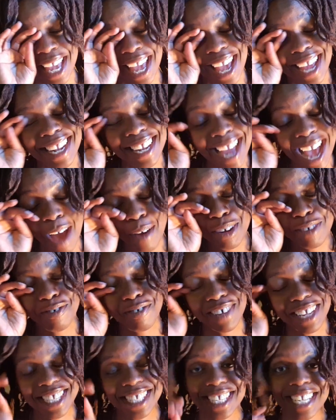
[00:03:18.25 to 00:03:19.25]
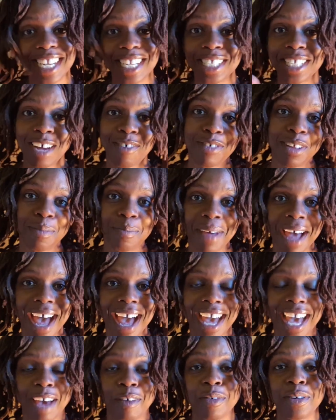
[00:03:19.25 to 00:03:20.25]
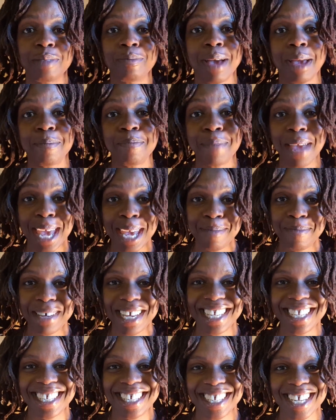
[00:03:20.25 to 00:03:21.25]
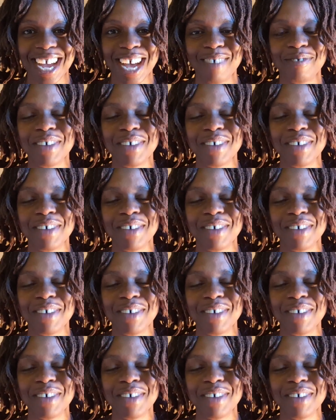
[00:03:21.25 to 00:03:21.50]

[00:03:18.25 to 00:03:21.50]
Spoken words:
Now it fits in a duffel bag, and with my baby's stuff,